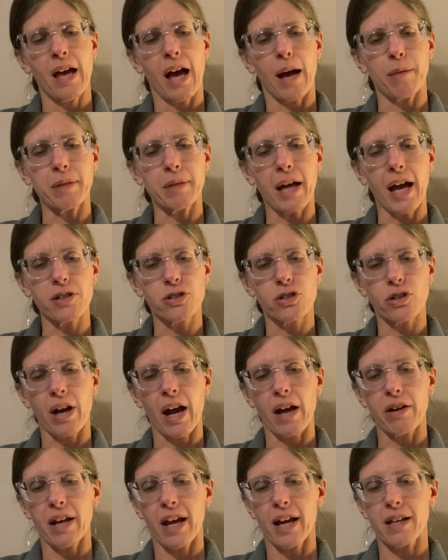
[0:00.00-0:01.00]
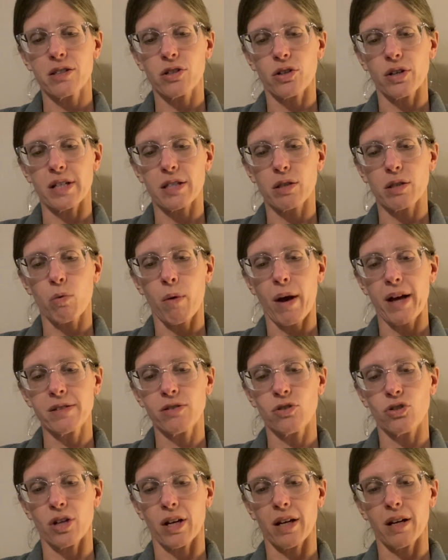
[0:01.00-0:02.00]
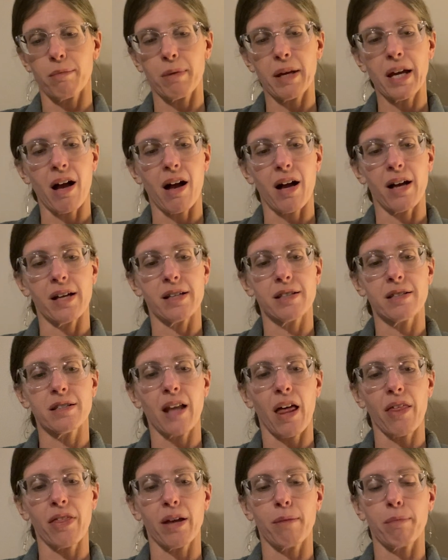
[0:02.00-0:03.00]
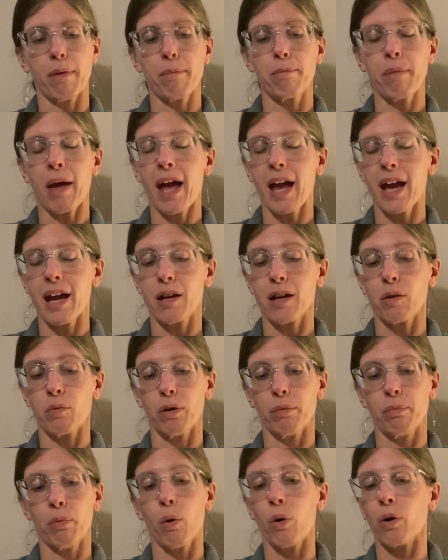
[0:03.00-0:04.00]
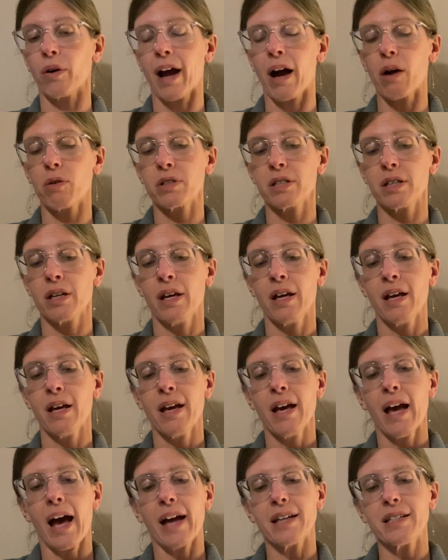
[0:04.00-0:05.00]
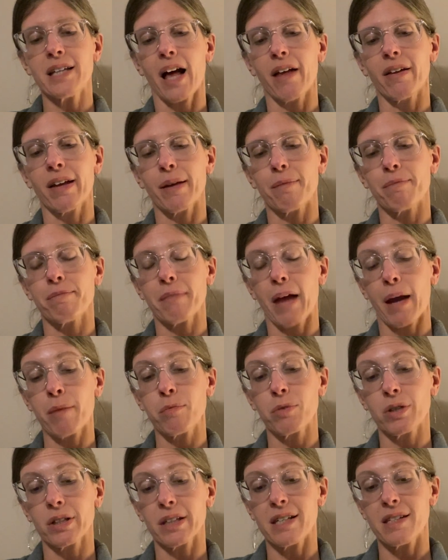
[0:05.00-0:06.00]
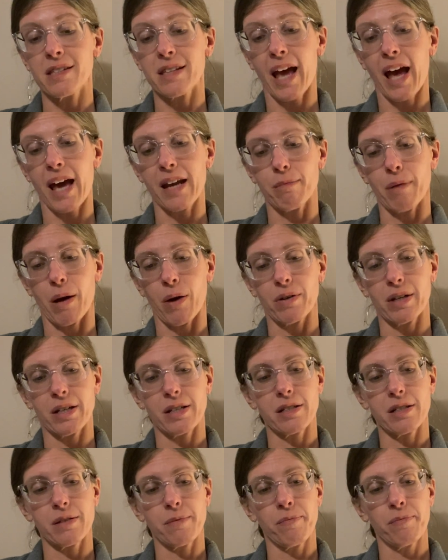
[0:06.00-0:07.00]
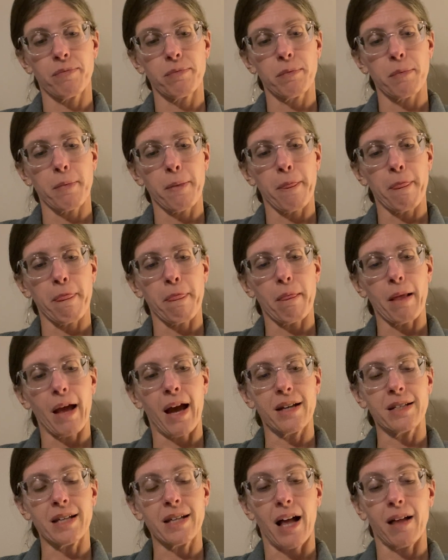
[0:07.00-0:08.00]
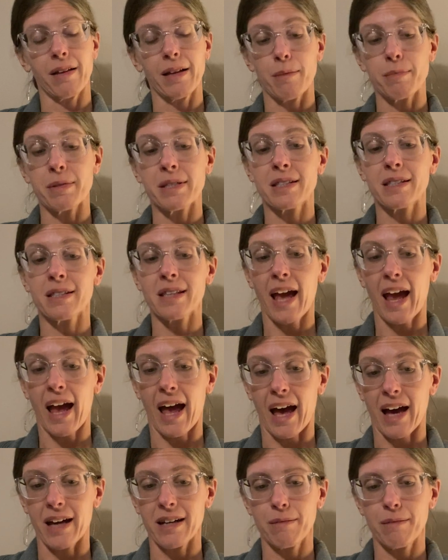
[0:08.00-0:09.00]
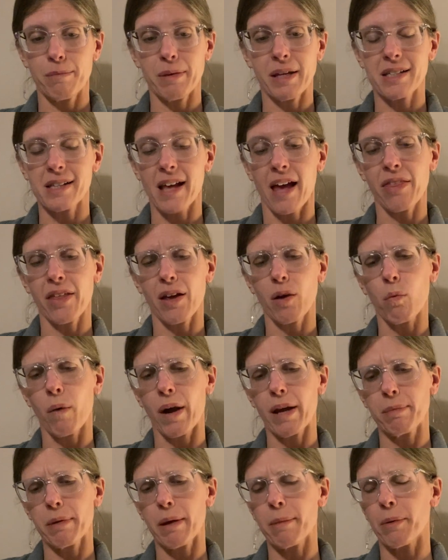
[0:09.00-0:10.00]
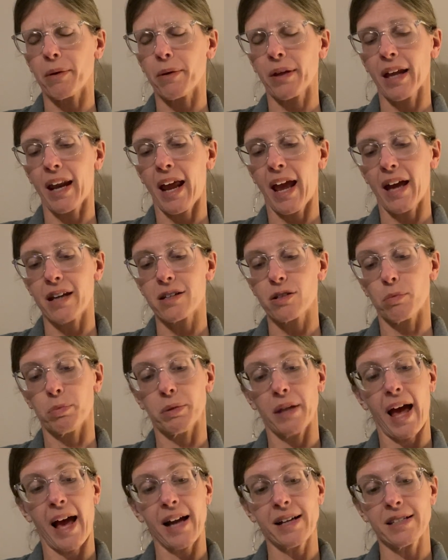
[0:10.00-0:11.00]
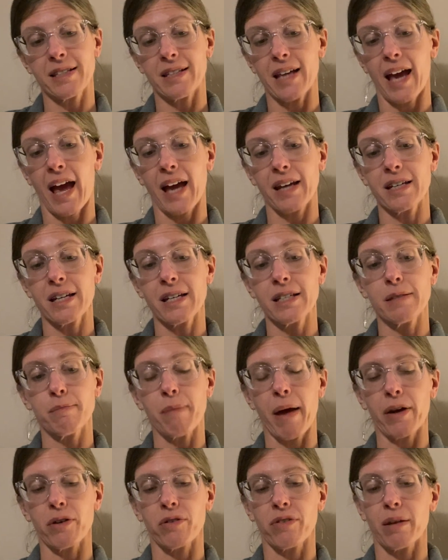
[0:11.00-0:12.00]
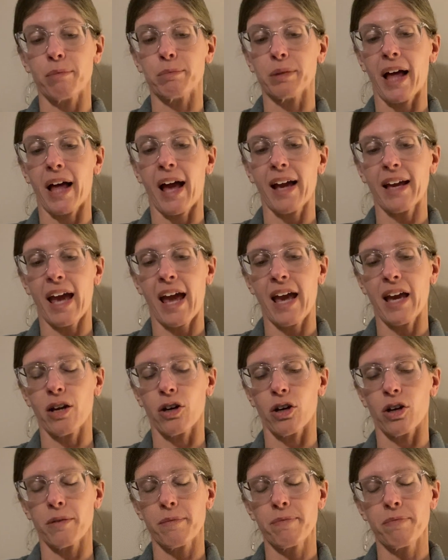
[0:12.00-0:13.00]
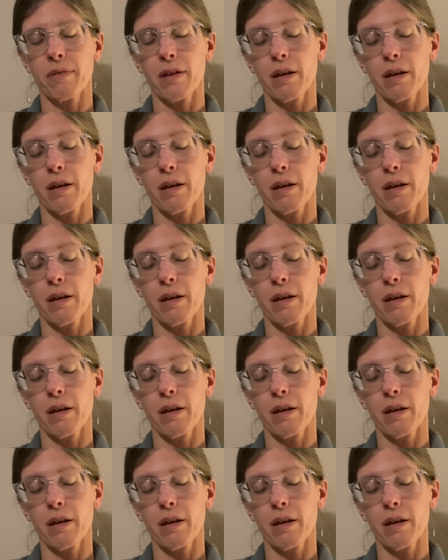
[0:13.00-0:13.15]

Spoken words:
I'm not sure how to answer his question because nothing but pain will pour out. I tell him I'm really sad about it. I tell him sad because I think white people can handle black sadness better than black anger.